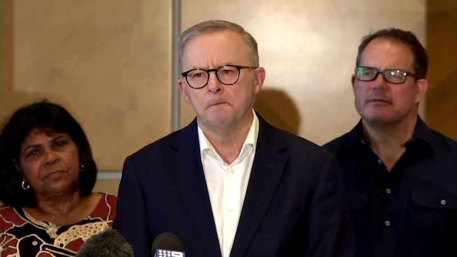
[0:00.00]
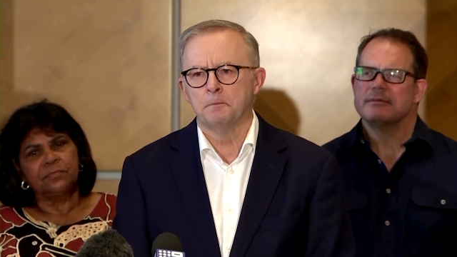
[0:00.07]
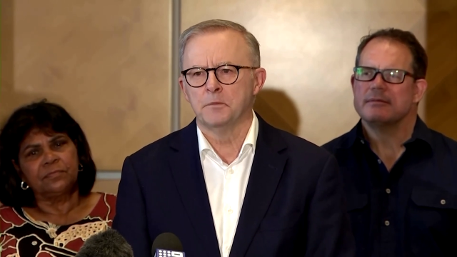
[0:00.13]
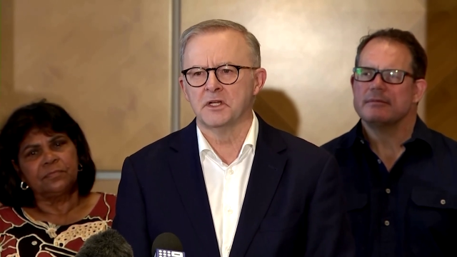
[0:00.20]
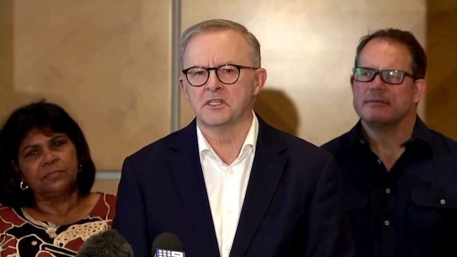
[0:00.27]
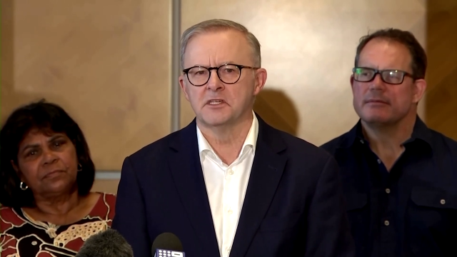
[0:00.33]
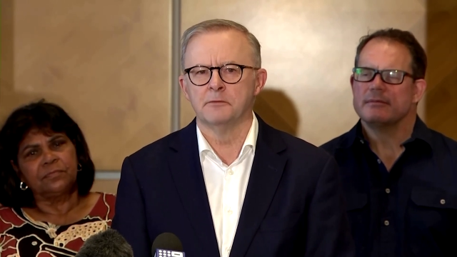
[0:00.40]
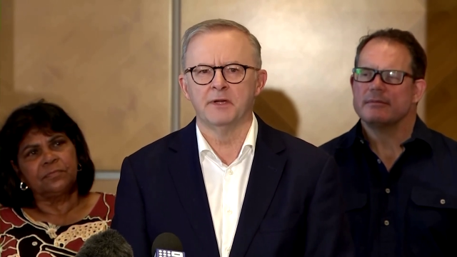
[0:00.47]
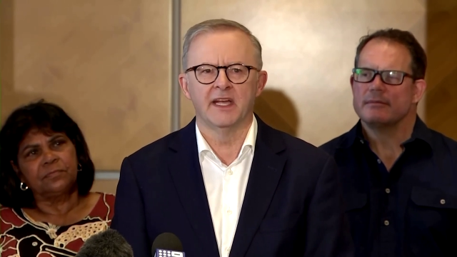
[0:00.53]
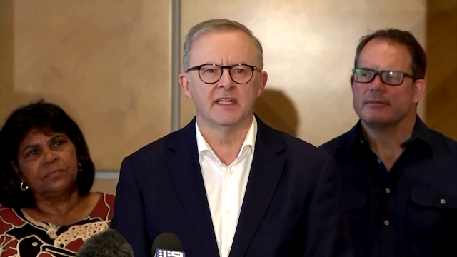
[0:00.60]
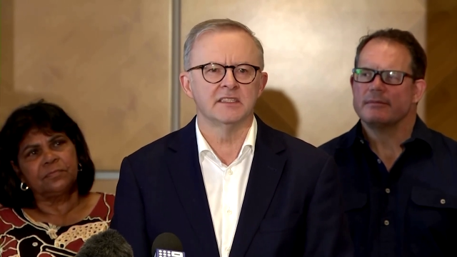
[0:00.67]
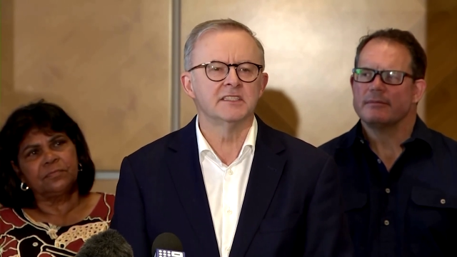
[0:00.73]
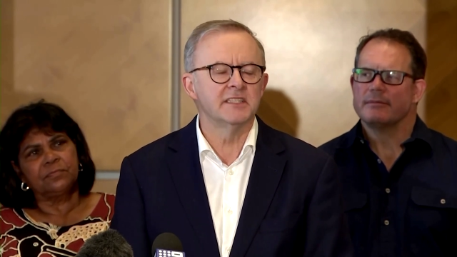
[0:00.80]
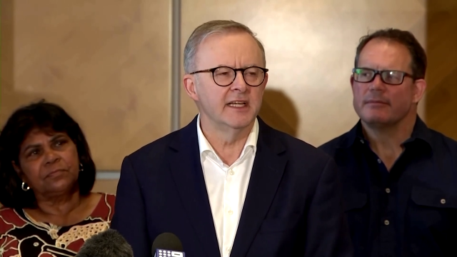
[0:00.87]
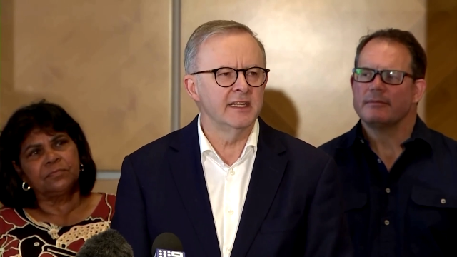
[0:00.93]
Speaker 1: but it's
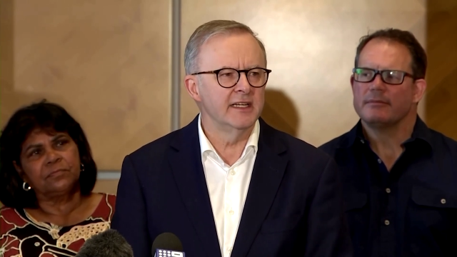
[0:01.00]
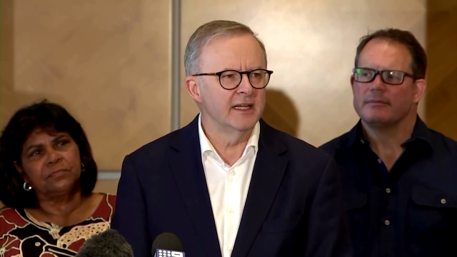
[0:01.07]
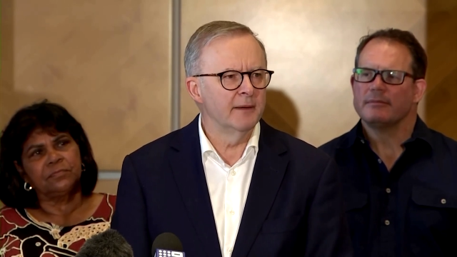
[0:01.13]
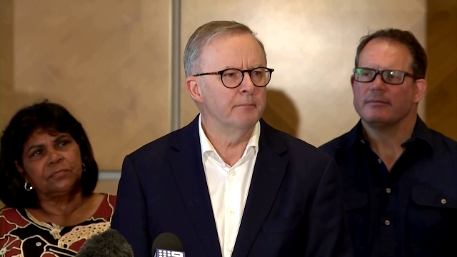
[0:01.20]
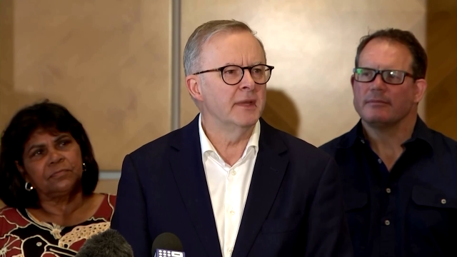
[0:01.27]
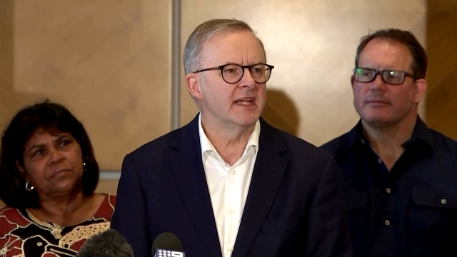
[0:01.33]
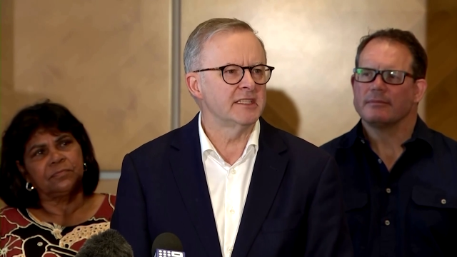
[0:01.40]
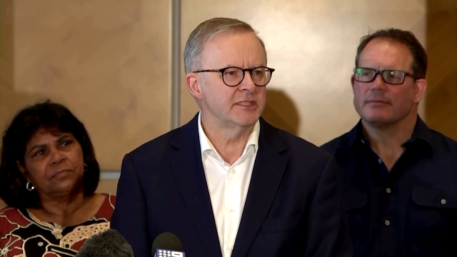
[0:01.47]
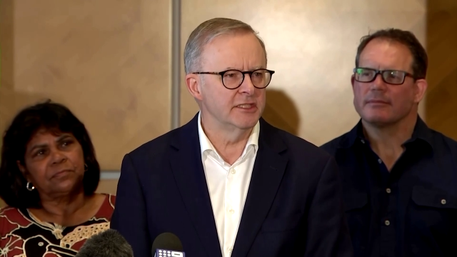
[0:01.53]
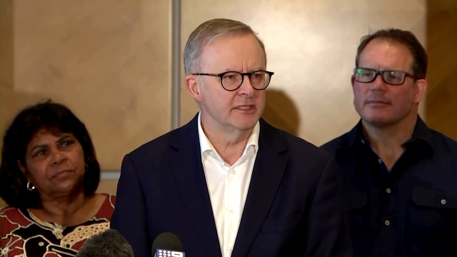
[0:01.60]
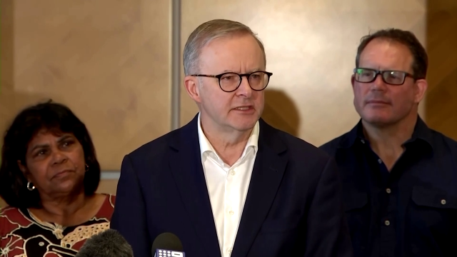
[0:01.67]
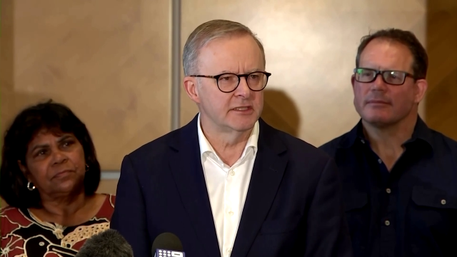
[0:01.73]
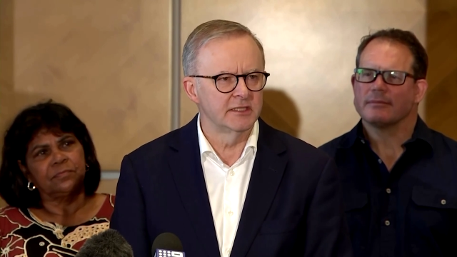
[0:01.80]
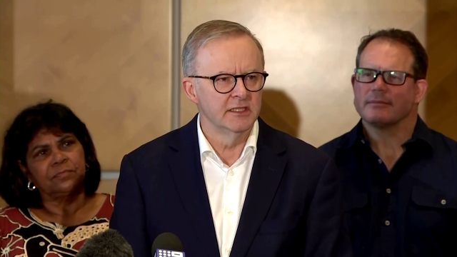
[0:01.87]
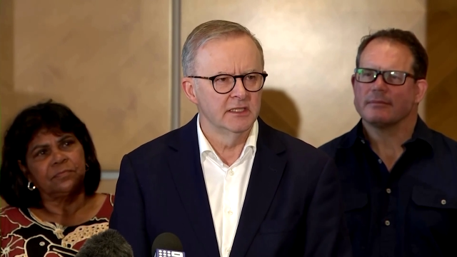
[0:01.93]
about sending a
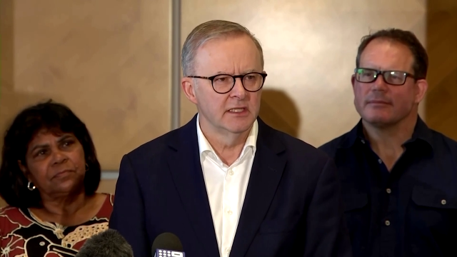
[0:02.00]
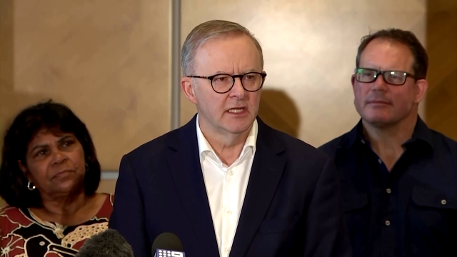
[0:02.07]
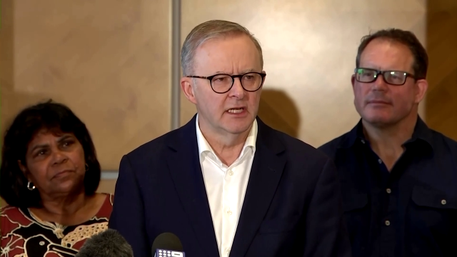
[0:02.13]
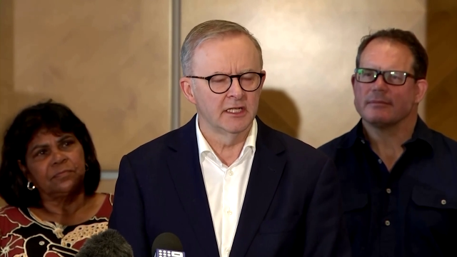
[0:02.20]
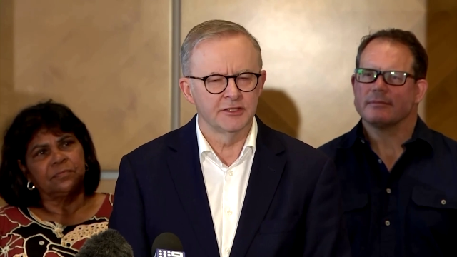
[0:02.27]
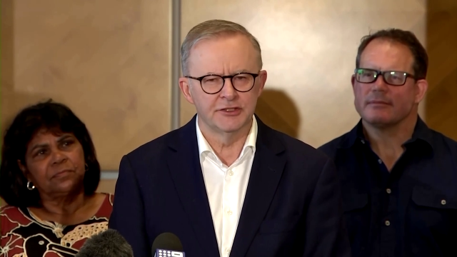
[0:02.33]
message uh,